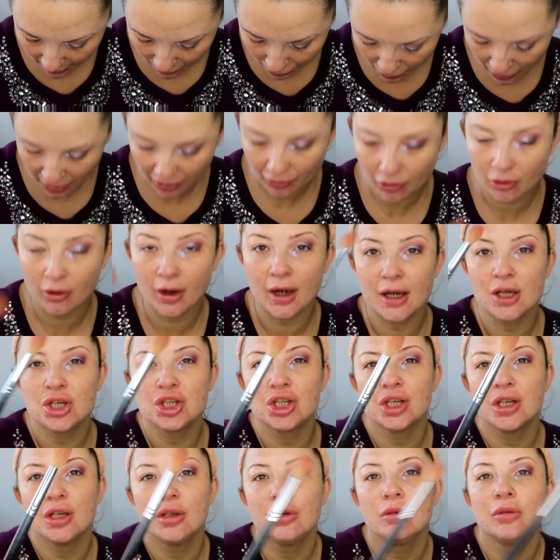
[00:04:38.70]
in with
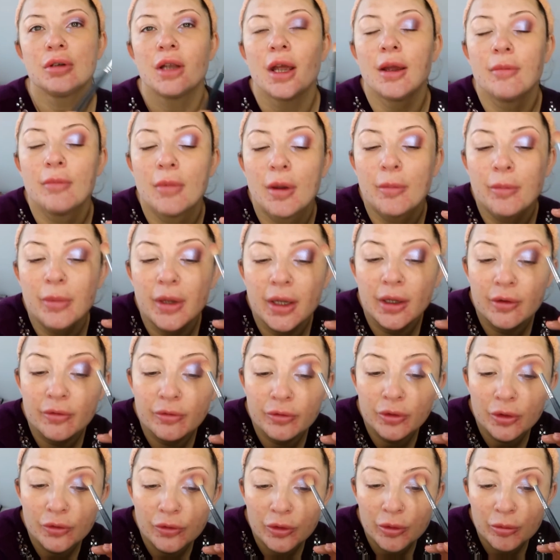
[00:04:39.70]
Gratitude and my big
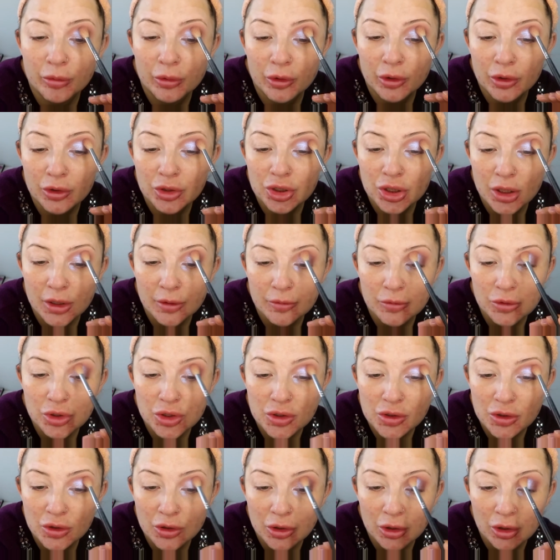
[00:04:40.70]
fluffy brush, and I'm
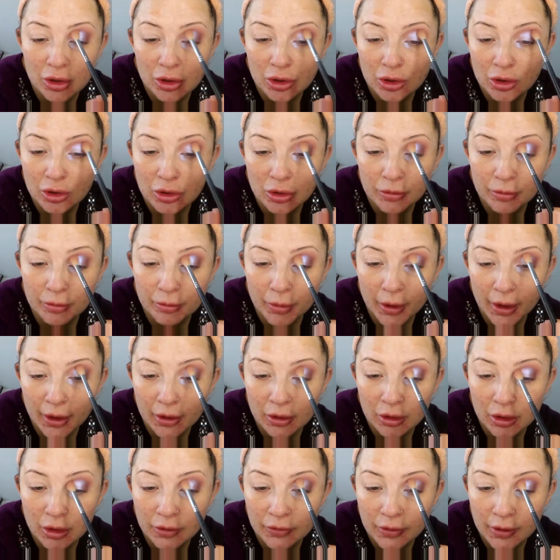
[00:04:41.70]
just gonna go
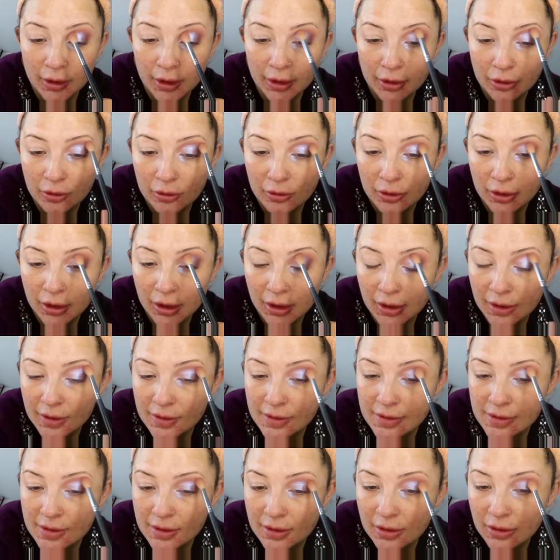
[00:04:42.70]
back over that
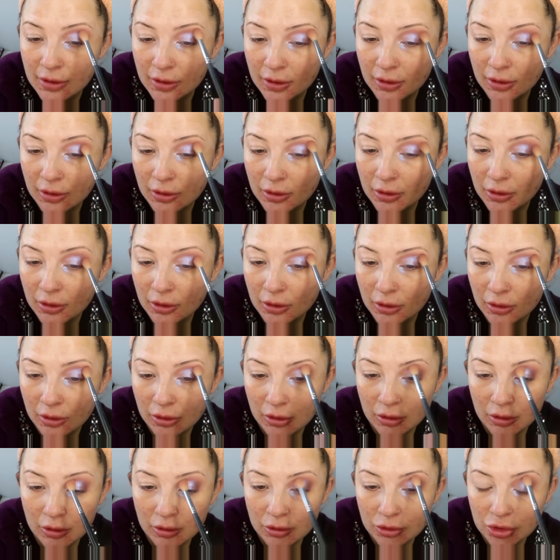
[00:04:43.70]
crease,
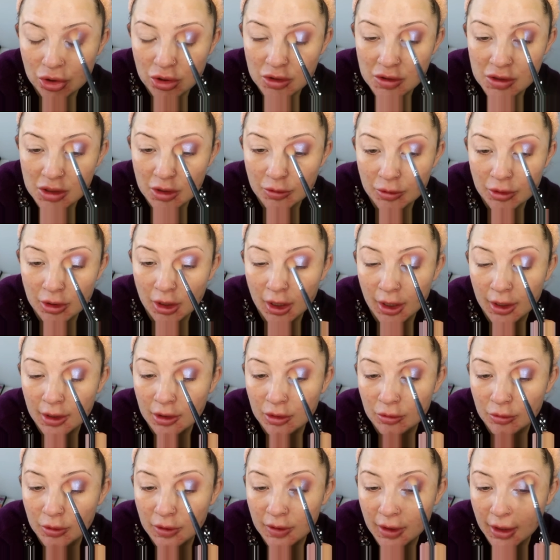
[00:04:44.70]
just so we don't
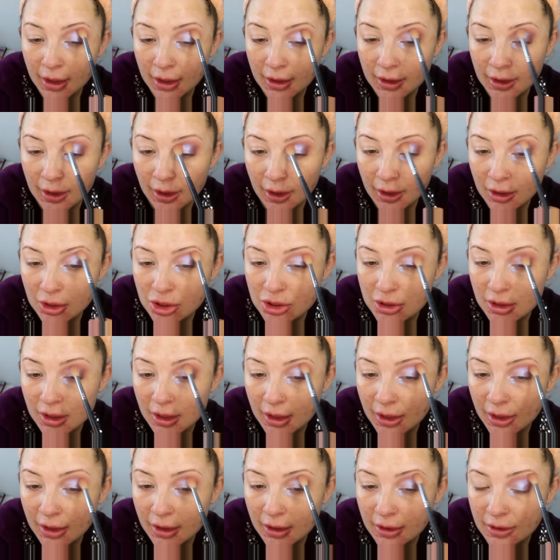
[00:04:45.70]
end up with any eyelash
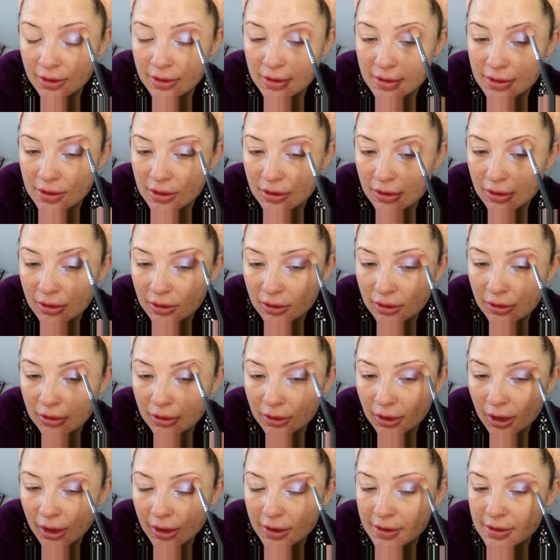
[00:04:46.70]
lines.
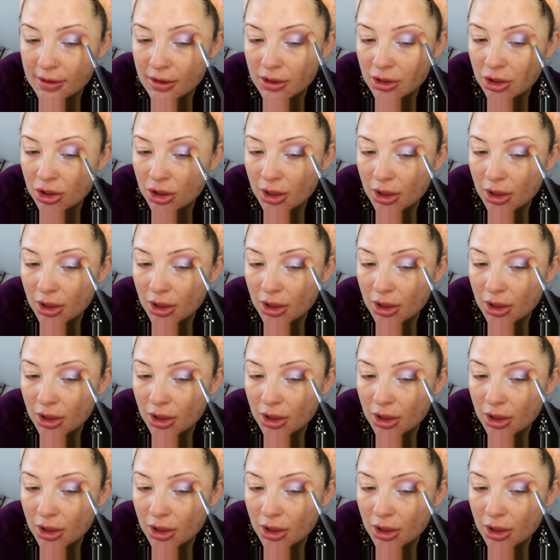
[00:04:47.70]
Nice and